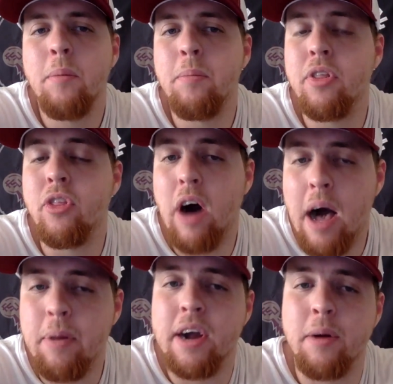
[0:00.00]
but the
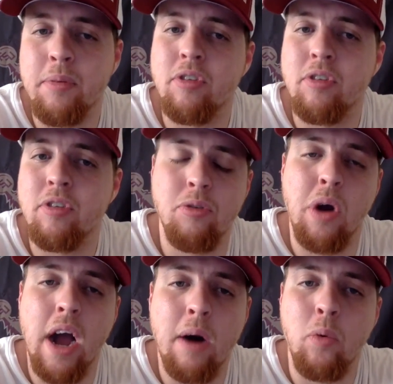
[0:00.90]
linebacker position is
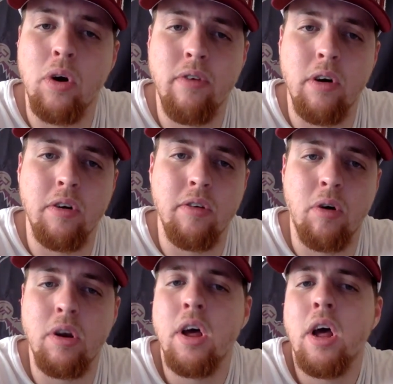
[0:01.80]
where I want to focus
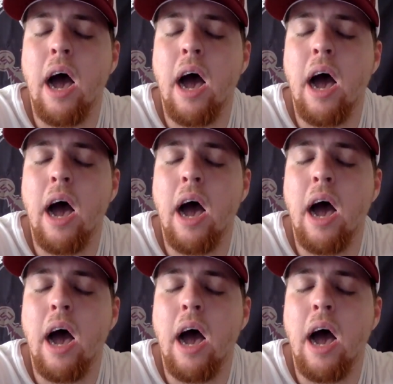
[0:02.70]
on.